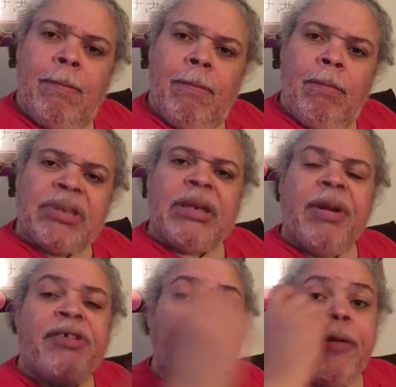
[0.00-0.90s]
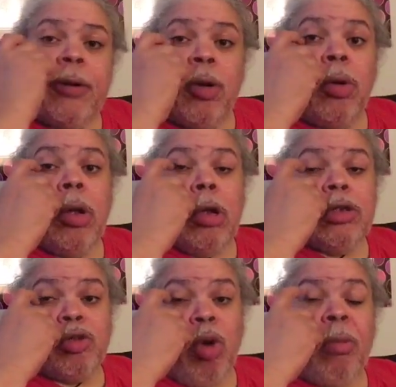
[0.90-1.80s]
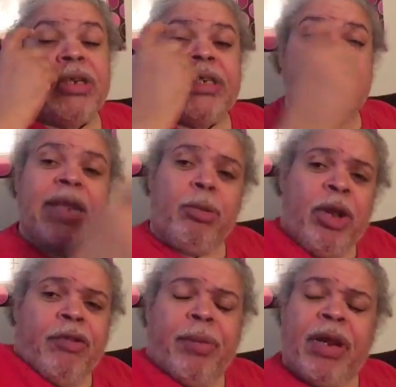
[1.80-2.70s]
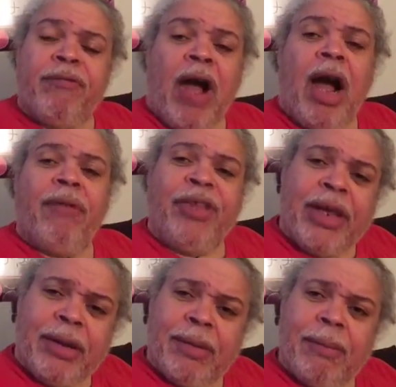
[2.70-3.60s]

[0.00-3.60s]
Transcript: But some of these other little skirmishes that we've been involved in